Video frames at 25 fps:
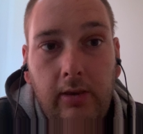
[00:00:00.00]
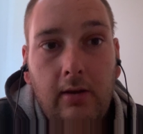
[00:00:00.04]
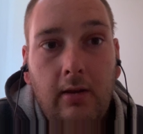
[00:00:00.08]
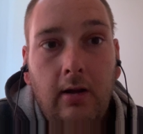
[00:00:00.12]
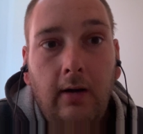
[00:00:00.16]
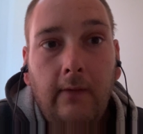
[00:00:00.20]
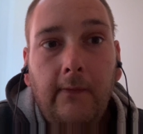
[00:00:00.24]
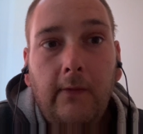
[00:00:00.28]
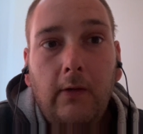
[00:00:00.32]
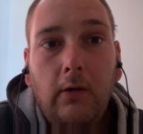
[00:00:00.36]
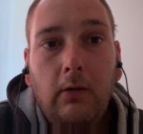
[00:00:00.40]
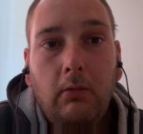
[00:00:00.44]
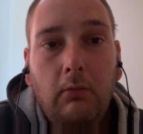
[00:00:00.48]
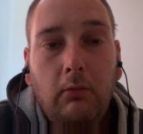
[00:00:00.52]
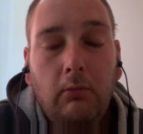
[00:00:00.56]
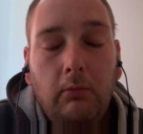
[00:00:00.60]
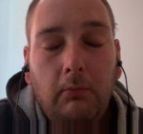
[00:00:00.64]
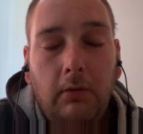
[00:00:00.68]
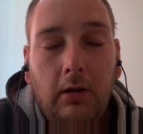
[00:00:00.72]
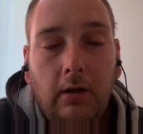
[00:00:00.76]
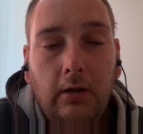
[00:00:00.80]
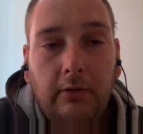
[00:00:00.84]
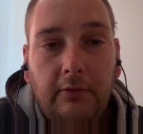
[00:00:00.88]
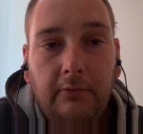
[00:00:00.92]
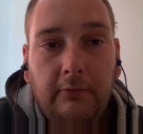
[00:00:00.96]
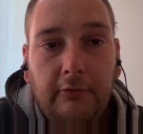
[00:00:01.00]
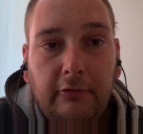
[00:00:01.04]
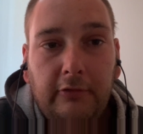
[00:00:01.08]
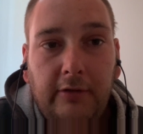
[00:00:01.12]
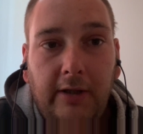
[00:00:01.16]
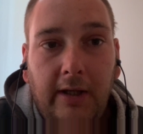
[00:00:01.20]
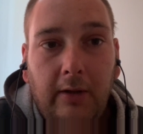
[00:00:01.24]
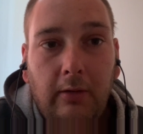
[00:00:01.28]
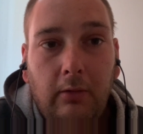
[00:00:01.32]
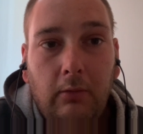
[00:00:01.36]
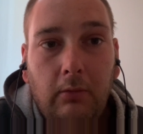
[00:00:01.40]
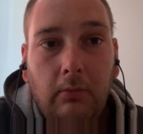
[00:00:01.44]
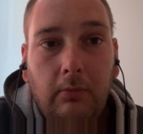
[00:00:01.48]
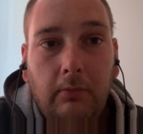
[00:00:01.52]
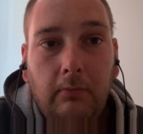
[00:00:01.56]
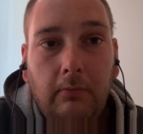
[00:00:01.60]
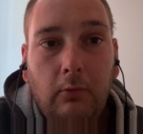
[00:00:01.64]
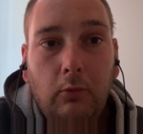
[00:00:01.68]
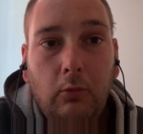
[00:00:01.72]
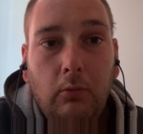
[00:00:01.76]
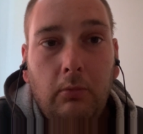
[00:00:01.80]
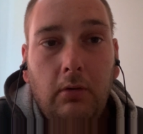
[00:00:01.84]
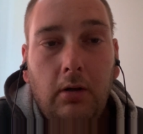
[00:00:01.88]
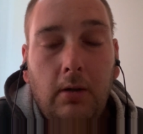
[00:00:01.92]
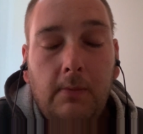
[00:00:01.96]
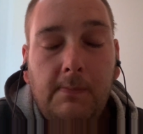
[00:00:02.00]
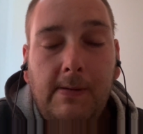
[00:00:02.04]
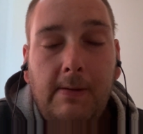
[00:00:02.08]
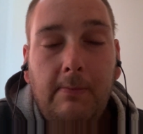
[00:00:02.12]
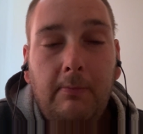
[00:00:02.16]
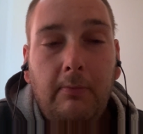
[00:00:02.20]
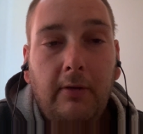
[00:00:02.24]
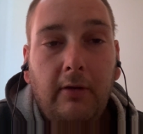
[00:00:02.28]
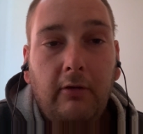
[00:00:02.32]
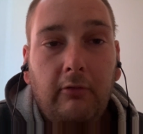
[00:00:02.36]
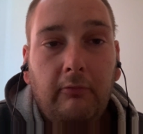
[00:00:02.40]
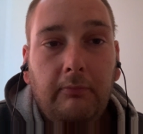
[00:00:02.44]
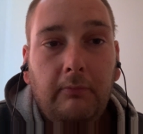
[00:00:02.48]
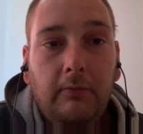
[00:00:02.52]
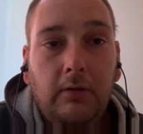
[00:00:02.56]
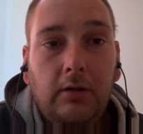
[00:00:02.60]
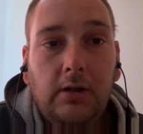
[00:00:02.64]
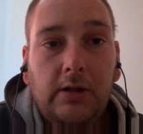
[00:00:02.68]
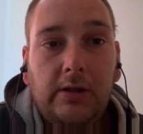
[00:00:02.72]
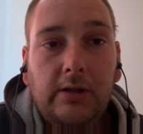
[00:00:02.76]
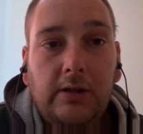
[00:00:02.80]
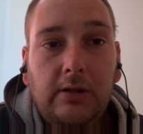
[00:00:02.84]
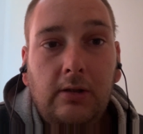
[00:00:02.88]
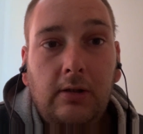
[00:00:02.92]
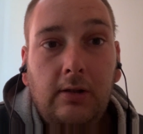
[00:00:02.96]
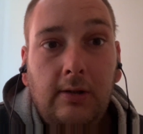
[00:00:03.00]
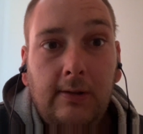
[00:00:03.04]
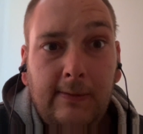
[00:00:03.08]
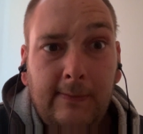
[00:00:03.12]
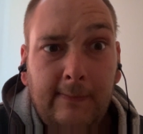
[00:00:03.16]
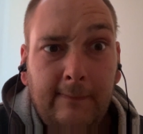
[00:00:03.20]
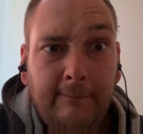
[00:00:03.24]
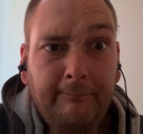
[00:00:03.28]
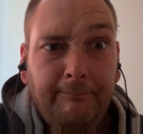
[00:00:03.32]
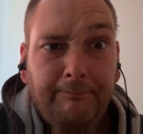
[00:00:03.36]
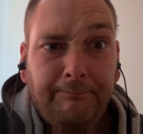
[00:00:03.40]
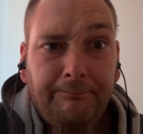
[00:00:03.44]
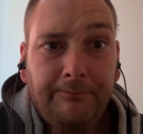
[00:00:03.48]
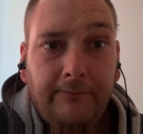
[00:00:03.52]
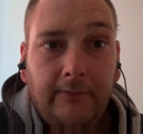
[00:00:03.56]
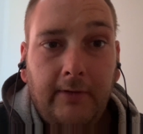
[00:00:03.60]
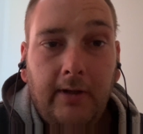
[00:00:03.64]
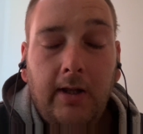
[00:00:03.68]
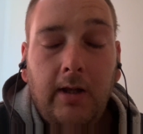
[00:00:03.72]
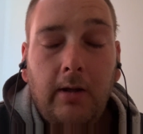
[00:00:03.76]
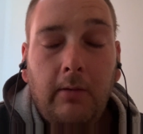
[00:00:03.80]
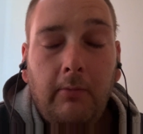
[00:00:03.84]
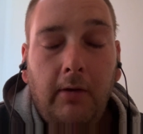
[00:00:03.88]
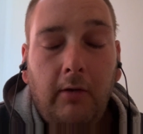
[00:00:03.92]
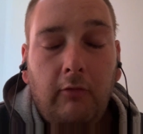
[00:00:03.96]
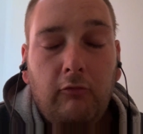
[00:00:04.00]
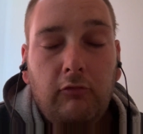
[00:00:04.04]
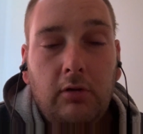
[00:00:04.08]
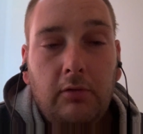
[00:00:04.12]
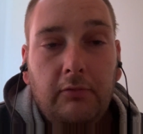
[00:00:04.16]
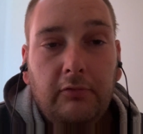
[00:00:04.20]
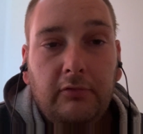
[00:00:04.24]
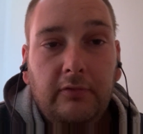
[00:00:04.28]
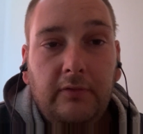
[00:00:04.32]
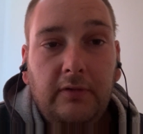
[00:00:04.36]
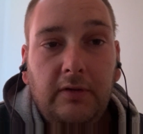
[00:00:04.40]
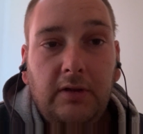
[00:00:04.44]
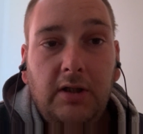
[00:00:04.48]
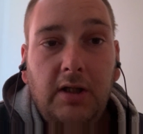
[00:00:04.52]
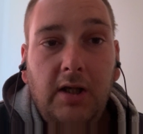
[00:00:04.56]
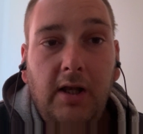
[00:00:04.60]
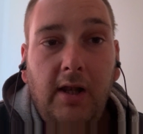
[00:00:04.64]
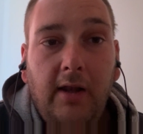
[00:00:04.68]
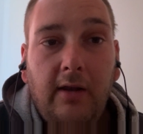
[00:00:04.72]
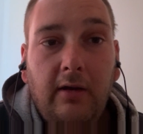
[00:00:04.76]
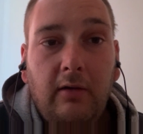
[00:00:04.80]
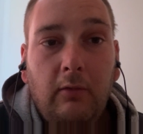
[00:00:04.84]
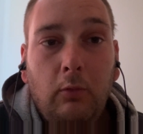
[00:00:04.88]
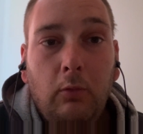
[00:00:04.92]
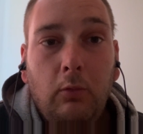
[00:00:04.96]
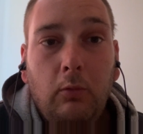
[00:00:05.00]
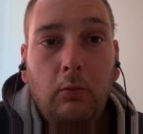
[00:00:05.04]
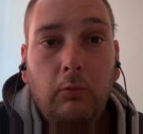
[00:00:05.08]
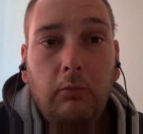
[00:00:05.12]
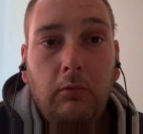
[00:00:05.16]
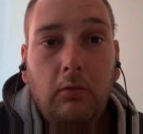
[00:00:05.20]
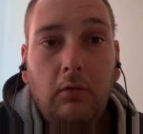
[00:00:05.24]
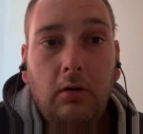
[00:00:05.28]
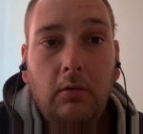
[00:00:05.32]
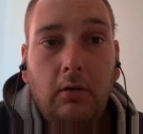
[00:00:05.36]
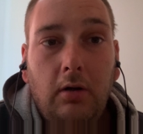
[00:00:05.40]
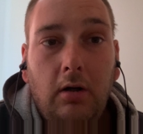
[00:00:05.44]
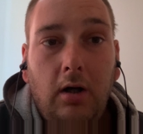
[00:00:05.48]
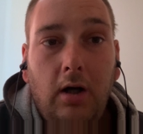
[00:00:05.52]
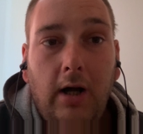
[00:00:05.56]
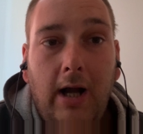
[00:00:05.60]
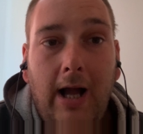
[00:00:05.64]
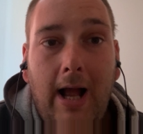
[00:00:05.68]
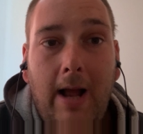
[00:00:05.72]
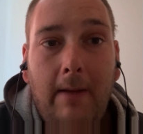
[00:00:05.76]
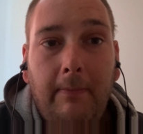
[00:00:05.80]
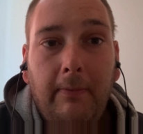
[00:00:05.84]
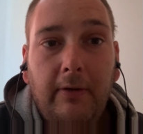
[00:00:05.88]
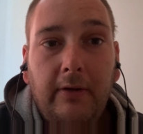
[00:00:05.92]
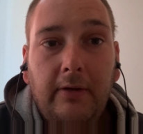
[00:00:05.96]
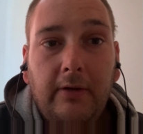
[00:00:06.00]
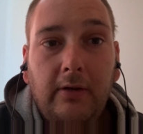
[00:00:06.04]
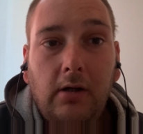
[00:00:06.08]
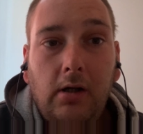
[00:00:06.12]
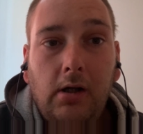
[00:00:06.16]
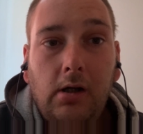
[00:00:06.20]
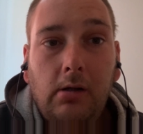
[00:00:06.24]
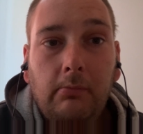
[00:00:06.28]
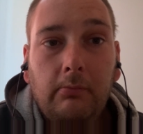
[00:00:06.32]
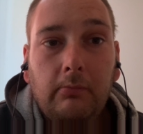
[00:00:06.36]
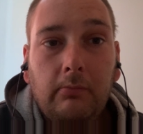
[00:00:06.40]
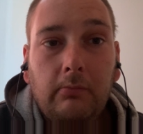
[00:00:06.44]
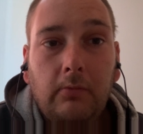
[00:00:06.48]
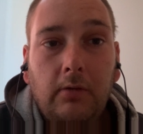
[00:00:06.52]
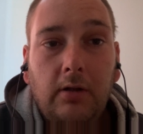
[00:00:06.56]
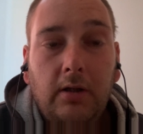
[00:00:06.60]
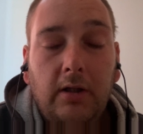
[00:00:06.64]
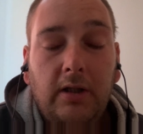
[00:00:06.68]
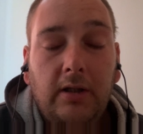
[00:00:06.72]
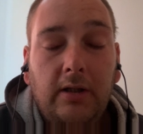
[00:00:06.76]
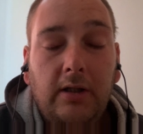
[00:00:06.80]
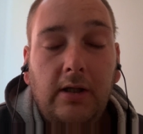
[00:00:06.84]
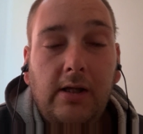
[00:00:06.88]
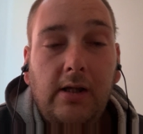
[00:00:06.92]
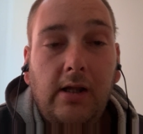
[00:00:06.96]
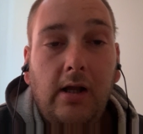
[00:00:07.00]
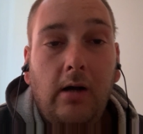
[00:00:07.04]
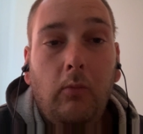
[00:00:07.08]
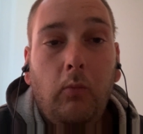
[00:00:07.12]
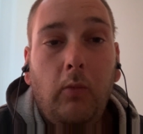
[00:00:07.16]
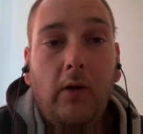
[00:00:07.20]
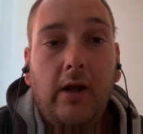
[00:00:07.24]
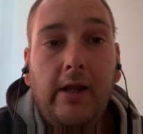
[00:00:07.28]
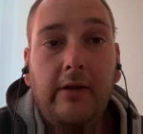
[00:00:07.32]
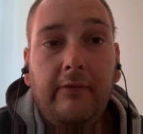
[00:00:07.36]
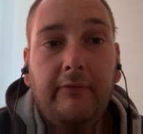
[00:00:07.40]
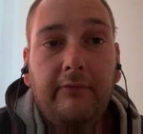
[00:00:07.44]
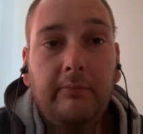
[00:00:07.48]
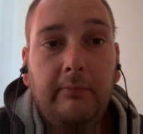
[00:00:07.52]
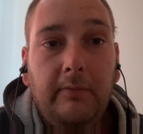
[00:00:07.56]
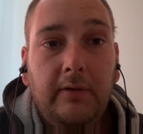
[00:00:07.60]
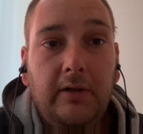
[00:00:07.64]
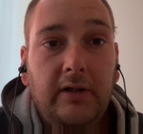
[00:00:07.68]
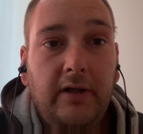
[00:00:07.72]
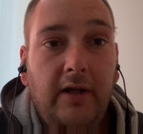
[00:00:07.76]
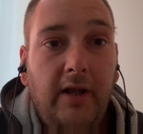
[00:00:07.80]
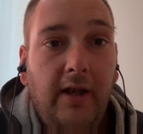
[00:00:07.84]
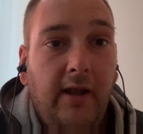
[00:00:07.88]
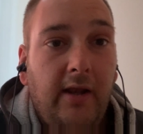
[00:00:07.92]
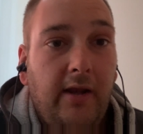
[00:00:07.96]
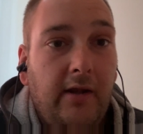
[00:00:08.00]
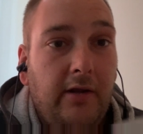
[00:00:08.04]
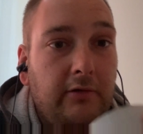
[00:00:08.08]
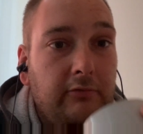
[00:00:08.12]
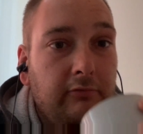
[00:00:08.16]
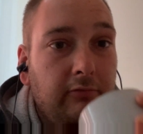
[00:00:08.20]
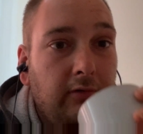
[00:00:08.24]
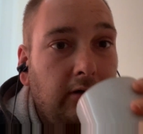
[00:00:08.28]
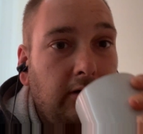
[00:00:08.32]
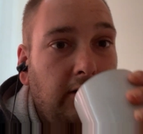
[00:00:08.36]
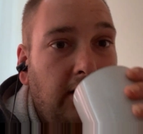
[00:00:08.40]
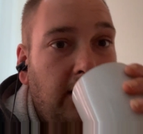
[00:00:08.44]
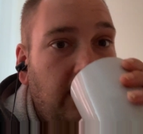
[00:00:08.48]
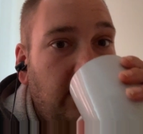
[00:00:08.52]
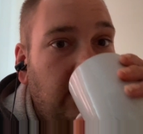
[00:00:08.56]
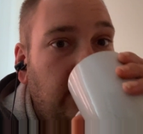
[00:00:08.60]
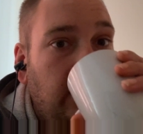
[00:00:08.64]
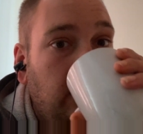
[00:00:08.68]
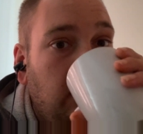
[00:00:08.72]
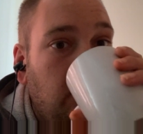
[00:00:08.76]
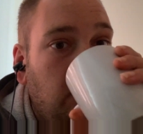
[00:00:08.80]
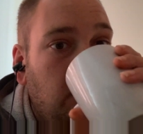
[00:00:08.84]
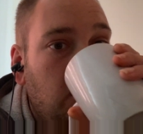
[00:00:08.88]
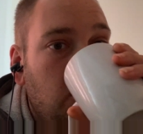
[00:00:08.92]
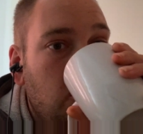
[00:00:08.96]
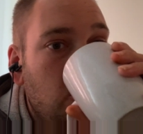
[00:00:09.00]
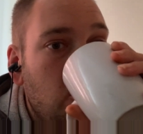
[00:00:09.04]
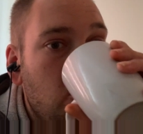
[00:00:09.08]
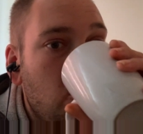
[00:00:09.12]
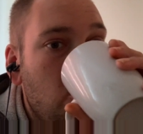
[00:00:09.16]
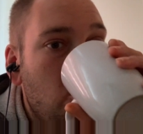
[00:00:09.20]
I know all my channel, all my members of my subscription list all are happy that I'm away from illicit drugs now.